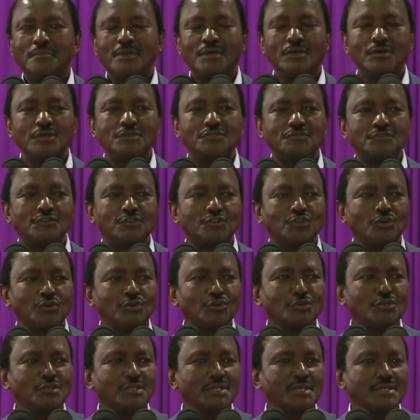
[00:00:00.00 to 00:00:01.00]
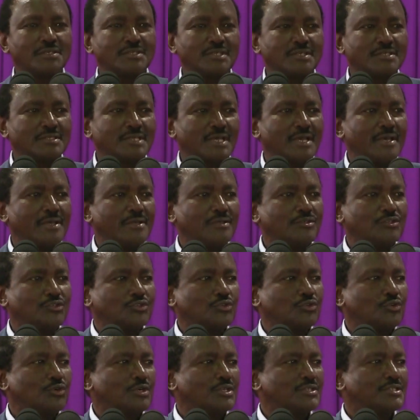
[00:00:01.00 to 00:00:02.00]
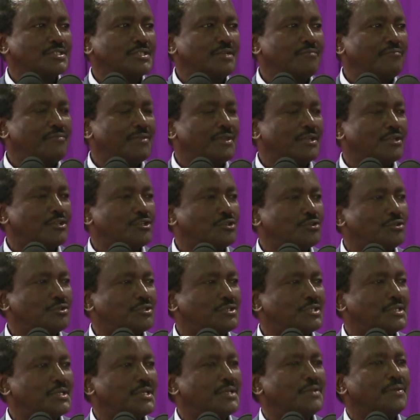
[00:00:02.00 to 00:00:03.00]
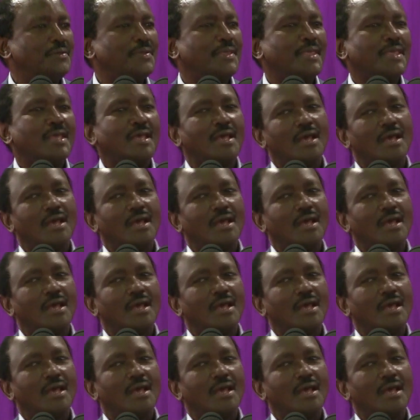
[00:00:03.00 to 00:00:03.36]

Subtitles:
Because you don't exercise your civic duty